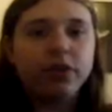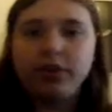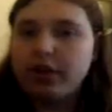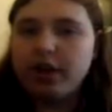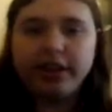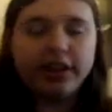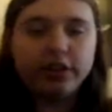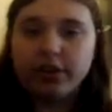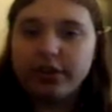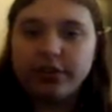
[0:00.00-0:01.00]
FernGully and
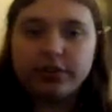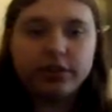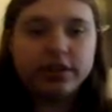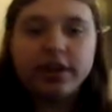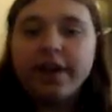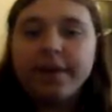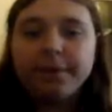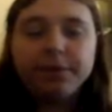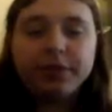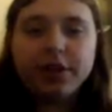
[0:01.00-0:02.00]
all those
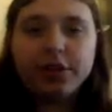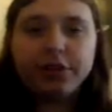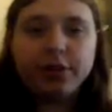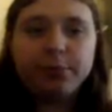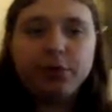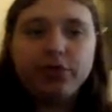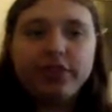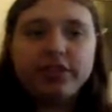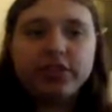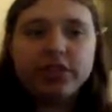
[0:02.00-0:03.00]
other
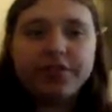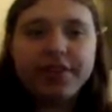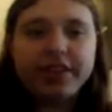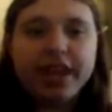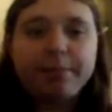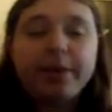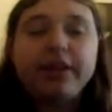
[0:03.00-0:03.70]
movies and stuff like that.